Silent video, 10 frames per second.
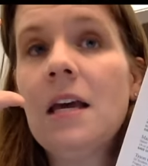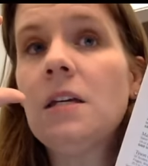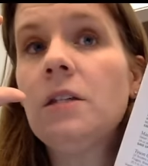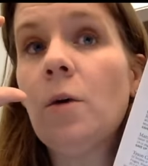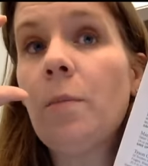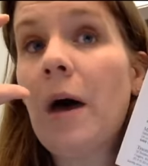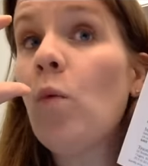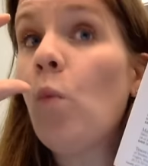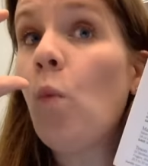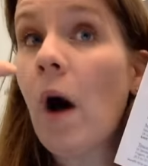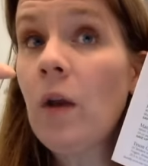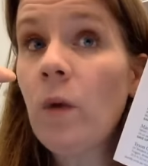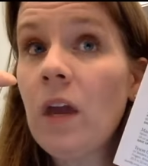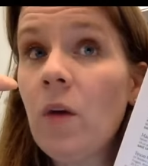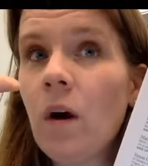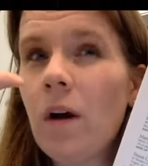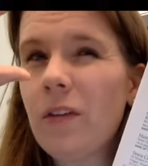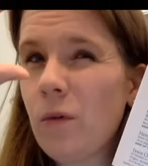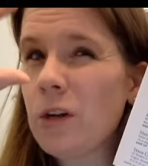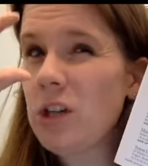So buy one week worth
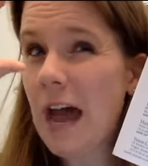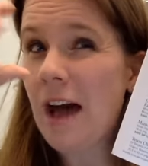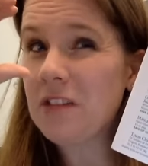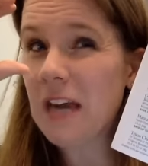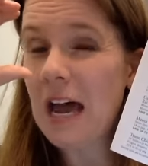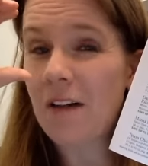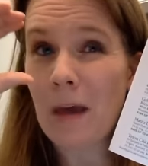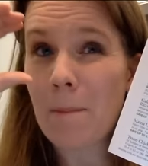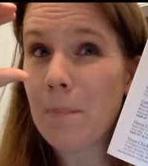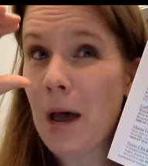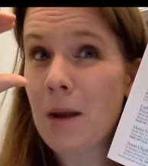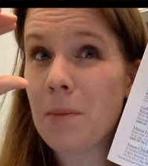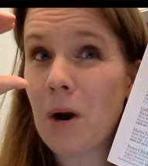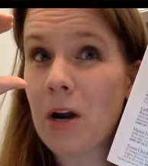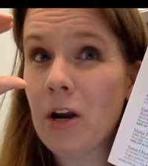of what you have to have, that bottom part of your